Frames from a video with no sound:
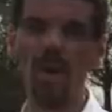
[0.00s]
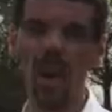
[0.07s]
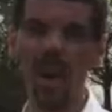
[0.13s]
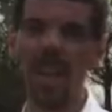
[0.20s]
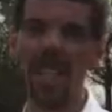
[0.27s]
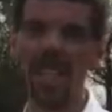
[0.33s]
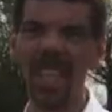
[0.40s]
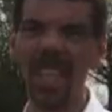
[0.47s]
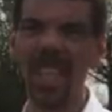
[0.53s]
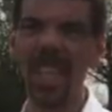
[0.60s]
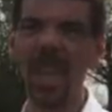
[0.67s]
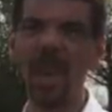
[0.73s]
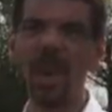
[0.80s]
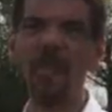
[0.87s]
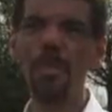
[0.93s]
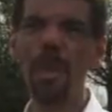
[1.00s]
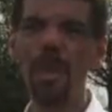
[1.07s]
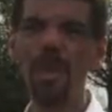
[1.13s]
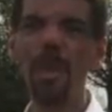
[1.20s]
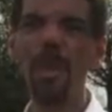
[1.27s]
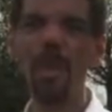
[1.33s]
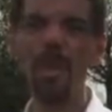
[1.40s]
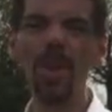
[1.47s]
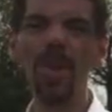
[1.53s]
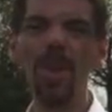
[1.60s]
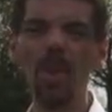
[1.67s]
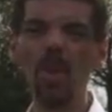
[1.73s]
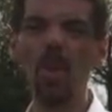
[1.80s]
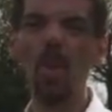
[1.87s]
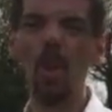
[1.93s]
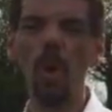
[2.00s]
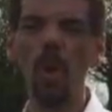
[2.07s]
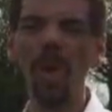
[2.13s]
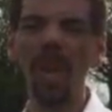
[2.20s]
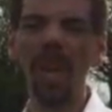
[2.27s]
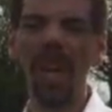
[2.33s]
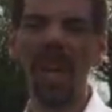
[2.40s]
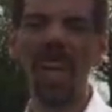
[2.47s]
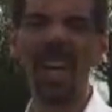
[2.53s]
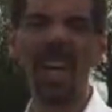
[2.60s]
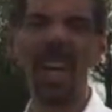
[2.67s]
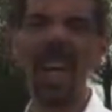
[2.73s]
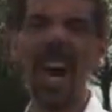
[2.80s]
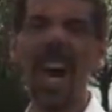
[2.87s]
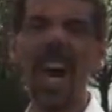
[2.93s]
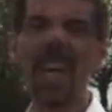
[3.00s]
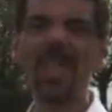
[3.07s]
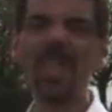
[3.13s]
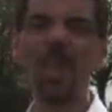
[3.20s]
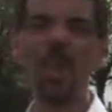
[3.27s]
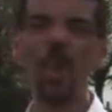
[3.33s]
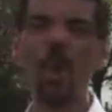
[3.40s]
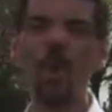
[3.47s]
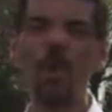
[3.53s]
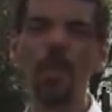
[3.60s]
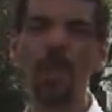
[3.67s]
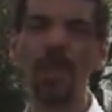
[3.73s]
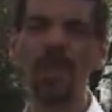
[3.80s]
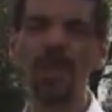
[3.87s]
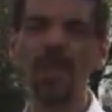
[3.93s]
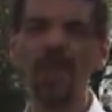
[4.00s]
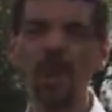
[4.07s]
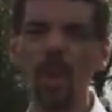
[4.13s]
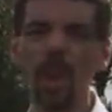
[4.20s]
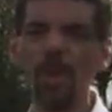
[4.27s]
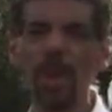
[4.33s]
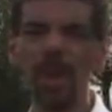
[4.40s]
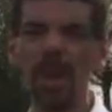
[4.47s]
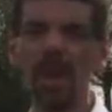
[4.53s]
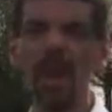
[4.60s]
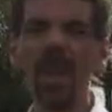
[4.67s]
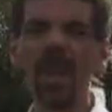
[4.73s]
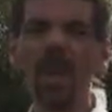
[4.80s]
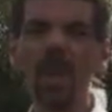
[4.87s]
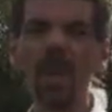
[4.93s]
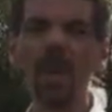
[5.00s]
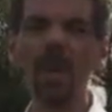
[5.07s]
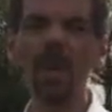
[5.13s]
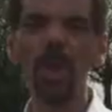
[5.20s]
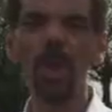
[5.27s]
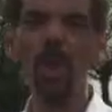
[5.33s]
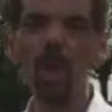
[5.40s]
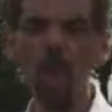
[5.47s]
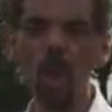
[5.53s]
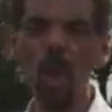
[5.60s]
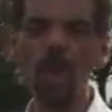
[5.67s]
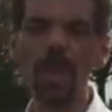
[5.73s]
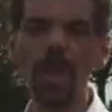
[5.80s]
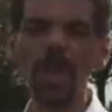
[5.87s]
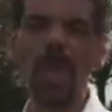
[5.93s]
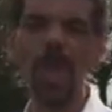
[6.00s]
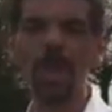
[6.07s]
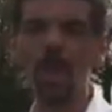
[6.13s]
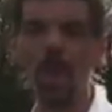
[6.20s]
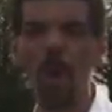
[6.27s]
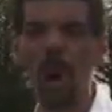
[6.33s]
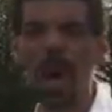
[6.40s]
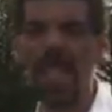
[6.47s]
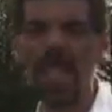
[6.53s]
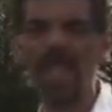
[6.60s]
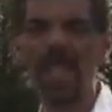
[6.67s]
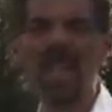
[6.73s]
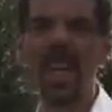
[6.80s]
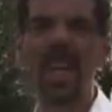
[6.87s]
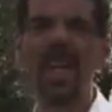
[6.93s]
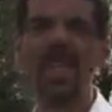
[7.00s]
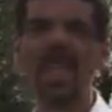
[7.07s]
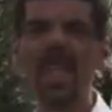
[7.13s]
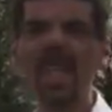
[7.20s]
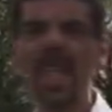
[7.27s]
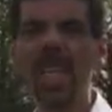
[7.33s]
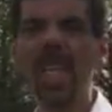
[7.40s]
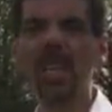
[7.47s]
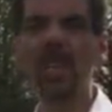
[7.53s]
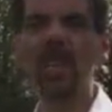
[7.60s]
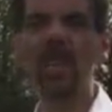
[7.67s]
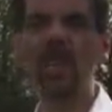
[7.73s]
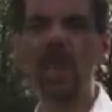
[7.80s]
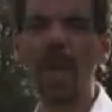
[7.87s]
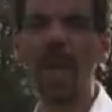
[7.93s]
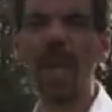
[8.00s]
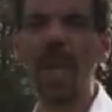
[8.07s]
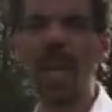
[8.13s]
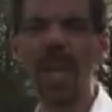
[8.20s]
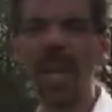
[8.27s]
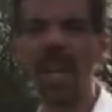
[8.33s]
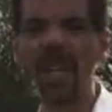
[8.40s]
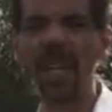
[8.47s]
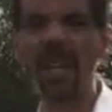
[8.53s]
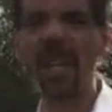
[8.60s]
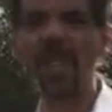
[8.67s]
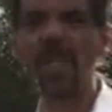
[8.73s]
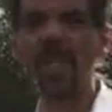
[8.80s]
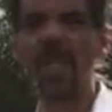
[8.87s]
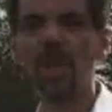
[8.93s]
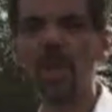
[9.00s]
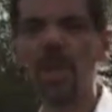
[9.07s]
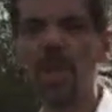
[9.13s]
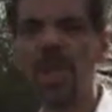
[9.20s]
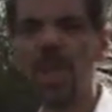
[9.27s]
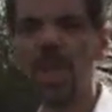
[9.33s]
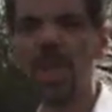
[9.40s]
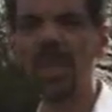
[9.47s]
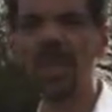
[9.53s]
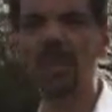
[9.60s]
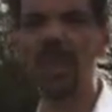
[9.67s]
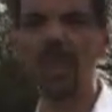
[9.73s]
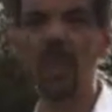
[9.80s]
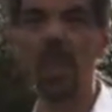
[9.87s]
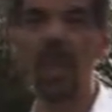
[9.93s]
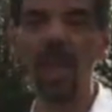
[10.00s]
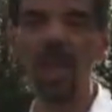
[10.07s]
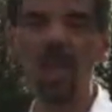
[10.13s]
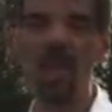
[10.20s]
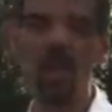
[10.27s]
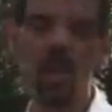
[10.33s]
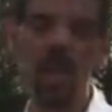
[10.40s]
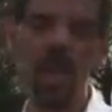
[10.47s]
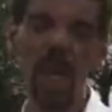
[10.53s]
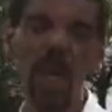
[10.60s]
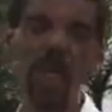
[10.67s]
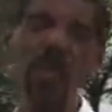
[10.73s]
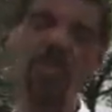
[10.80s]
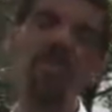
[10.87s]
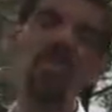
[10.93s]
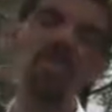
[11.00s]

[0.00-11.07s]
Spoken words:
dieting, but use the water as your piece of equipment. Use your water as your aid. You need to be drinking something between 3